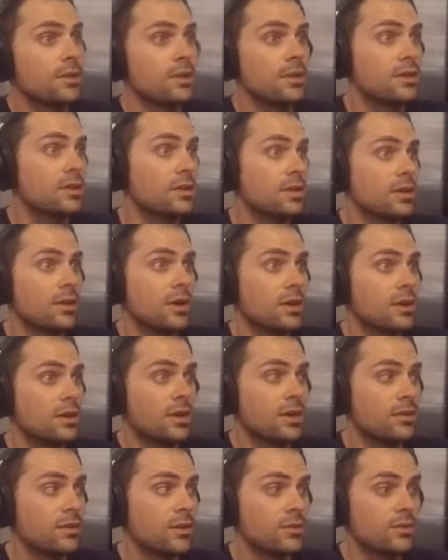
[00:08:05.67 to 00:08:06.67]
It, you know,
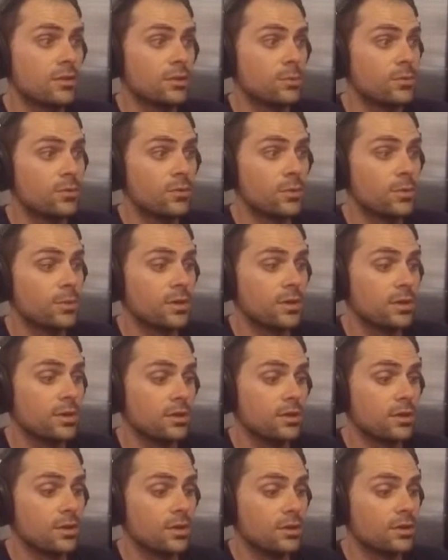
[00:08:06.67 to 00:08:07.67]
I, I told him before, I'm like,
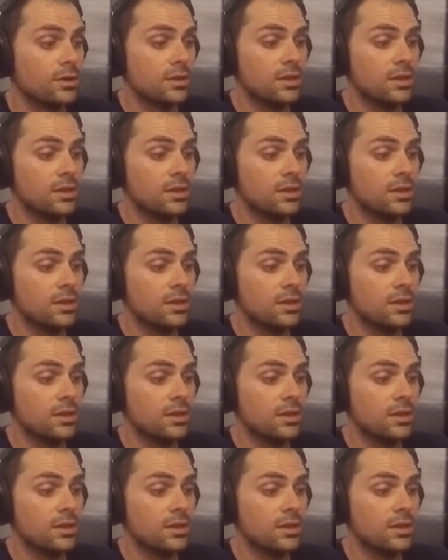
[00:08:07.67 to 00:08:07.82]
you know,